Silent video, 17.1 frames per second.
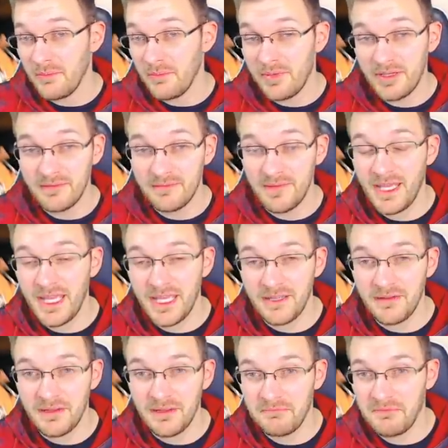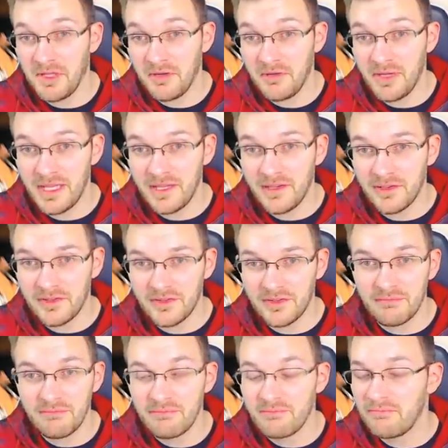But hey, you know, it
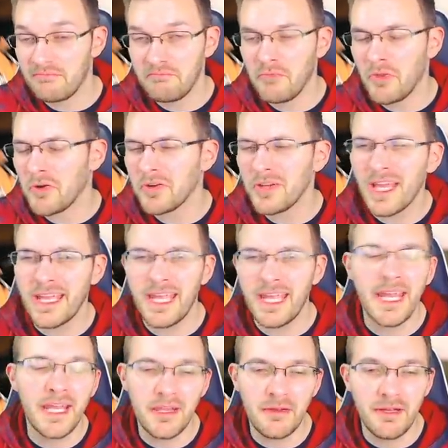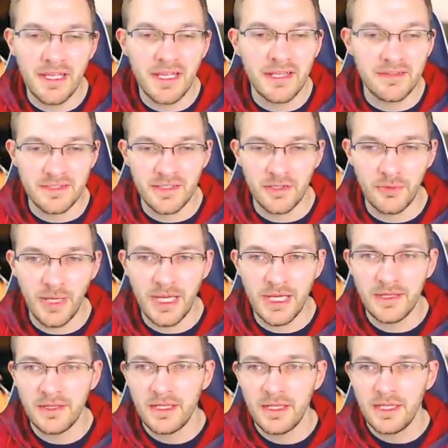looks more like Halo, I guess, in a way.